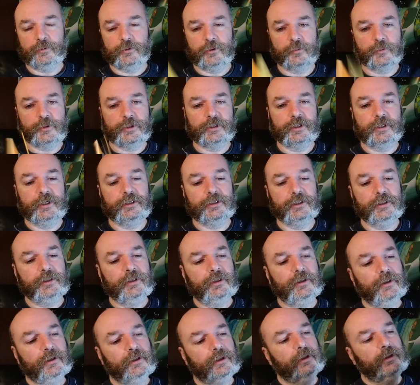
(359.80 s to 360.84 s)
I'll come to that later.
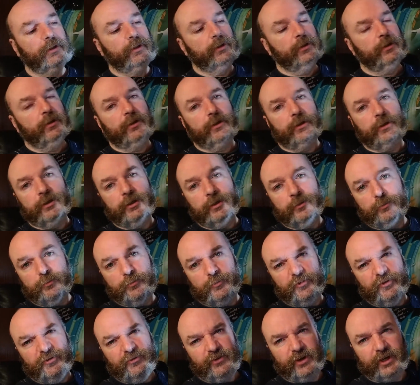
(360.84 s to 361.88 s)
A
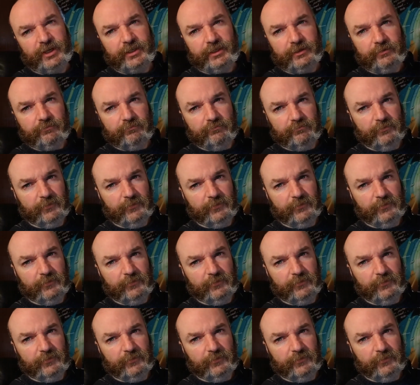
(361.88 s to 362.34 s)
fairly